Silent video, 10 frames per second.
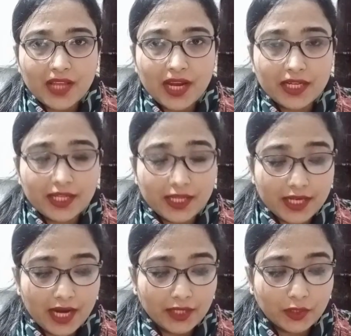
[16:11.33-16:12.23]
and he
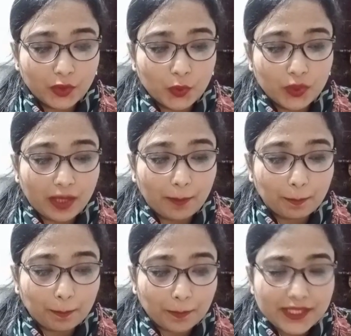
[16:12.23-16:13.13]
had to
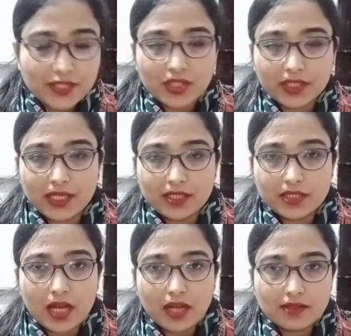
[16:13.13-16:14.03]
complete that
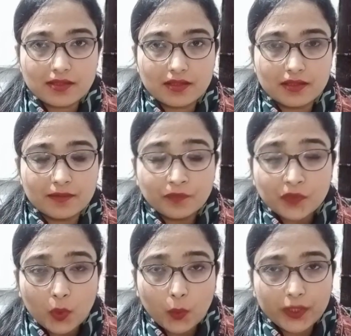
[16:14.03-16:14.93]
task
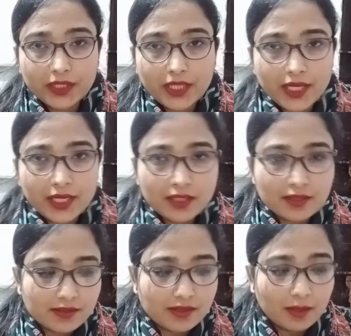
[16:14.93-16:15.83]

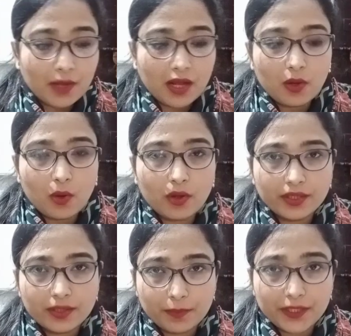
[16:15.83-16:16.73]
within some
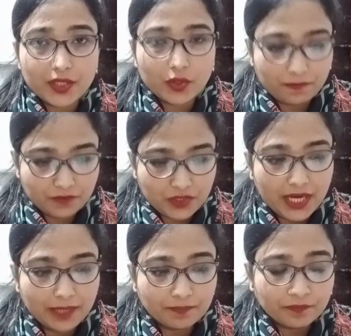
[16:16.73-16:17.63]
allotted period of
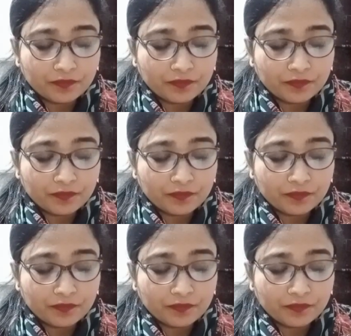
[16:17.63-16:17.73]
time.